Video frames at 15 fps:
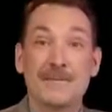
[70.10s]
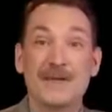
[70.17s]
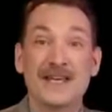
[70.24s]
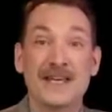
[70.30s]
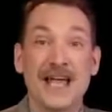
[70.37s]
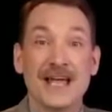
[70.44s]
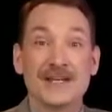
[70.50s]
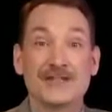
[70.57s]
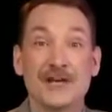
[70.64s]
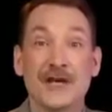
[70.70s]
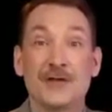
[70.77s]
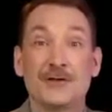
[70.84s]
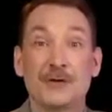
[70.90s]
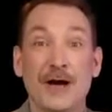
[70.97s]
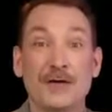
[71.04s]
the pH
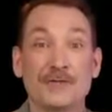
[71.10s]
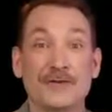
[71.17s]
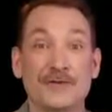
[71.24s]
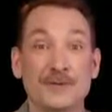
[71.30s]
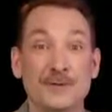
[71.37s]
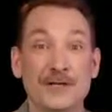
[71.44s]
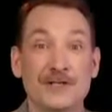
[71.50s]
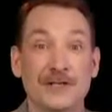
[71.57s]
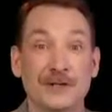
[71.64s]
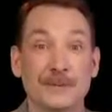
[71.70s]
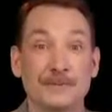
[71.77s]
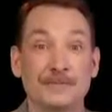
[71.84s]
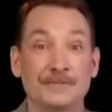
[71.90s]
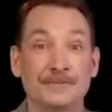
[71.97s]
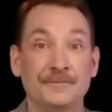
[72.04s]
throughout this region.
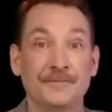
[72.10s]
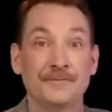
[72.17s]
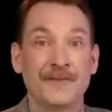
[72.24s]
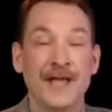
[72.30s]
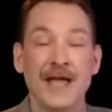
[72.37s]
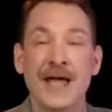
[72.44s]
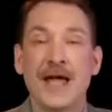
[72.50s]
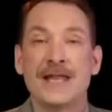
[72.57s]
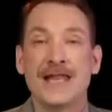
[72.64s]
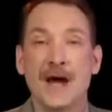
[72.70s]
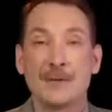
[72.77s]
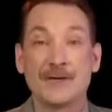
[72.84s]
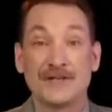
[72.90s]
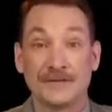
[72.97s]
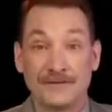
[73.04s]

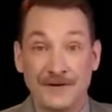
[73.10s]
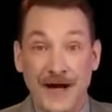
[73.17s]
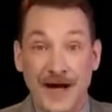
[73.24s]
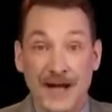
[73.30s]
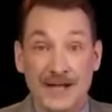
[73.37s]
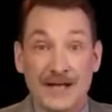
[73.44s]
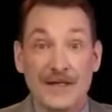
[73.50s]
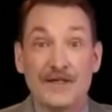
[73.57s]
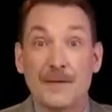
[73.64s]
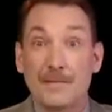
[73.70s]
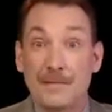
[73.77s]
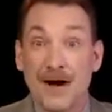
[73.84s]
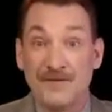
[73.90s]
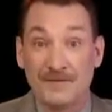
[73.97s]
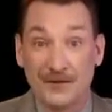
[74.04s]
Now we define the
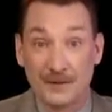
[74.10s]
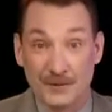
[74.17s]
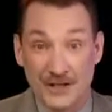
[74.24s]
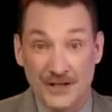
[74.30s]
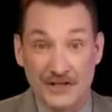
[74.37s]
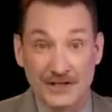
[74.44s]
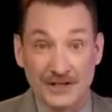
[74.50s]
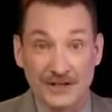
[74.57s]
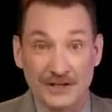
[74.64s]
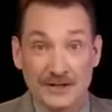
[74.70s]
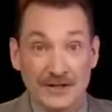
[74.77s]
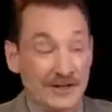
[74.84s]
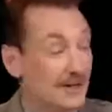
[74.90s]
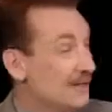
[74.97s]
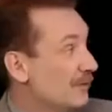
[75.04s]
buffer
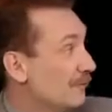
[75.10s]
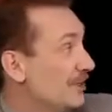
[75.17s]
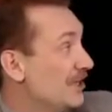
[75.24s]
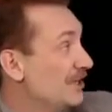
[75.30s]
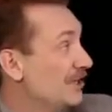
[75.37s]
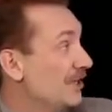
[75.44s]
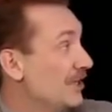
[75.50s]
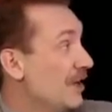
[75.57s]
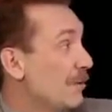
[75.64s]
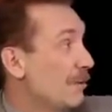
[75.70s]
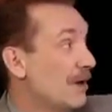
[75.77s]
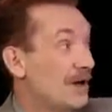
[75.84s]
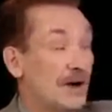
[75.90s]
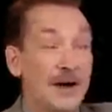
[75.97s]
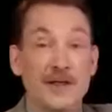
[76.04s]
region, the region
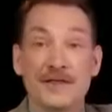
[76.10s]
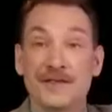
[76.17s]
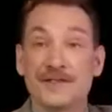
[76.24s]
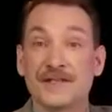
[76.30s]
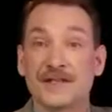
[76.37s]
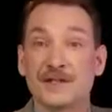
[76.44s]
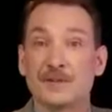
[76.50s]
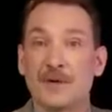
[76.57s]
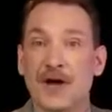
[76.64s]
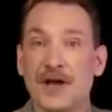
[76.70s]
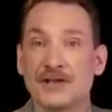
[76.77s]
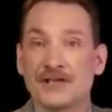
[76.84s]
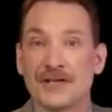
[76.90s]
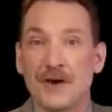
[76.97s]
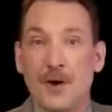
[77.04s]
where this
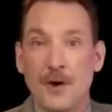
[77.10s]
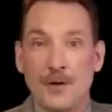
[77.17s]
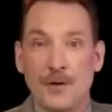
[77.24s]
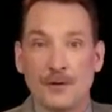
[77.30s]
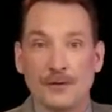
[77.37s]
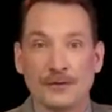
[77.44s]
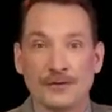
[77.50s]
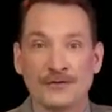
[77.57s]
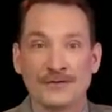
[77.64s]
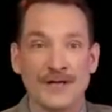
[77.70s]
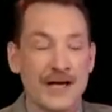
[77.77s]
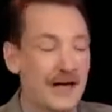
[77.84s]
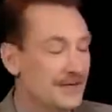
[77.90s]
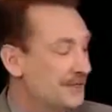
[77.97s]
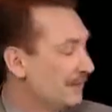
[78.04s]
expression holds,
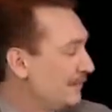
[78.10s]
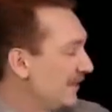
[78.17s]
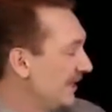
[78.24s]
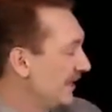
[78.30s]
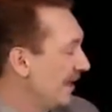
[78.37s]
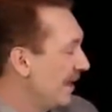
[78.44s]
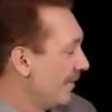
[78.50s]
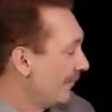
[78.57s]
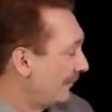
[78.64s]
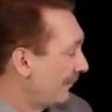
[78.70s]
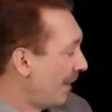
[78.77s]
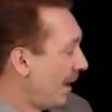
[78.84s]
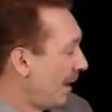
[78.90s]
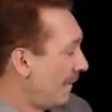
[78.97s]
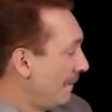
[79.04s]
to be
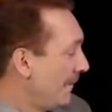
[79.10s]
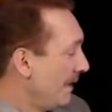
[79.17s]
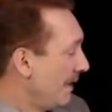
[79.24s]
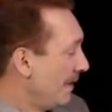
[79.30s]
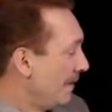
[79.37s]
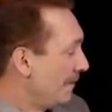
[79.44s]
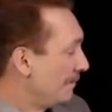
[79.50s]
from